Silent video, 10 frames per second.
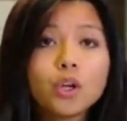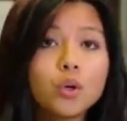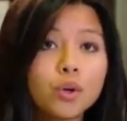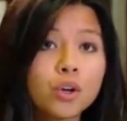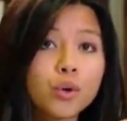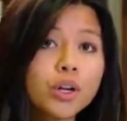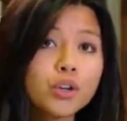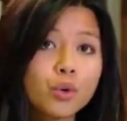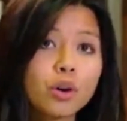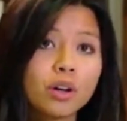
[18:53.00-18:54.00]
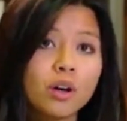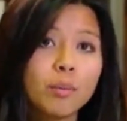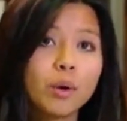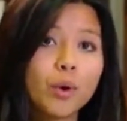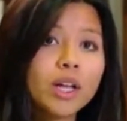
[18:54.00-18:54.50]
You can create a shortcut
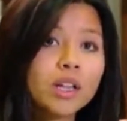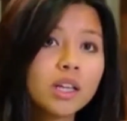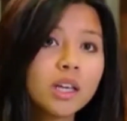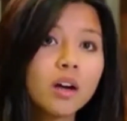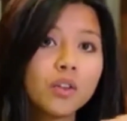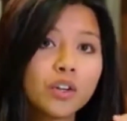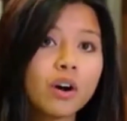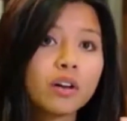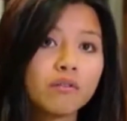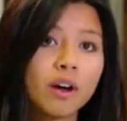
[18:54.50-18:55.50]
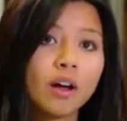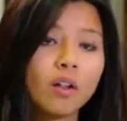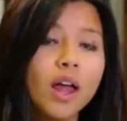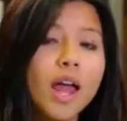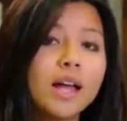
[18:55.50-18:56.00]
by right-clicking on the target file
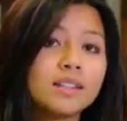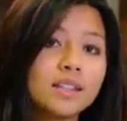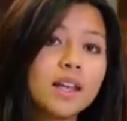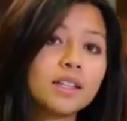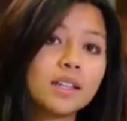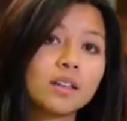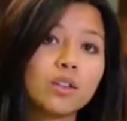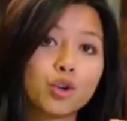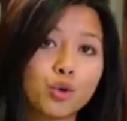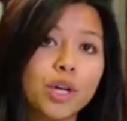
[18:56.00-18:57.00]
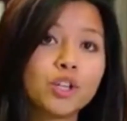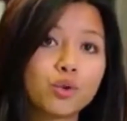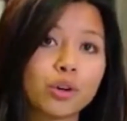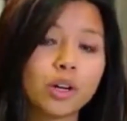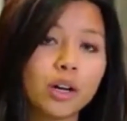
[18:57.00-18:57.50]
and selecting the Create
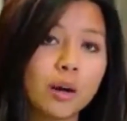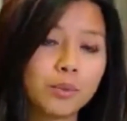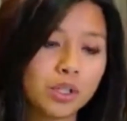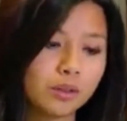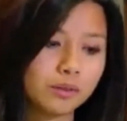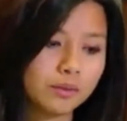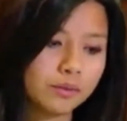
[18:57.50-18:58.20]
Shortcut option.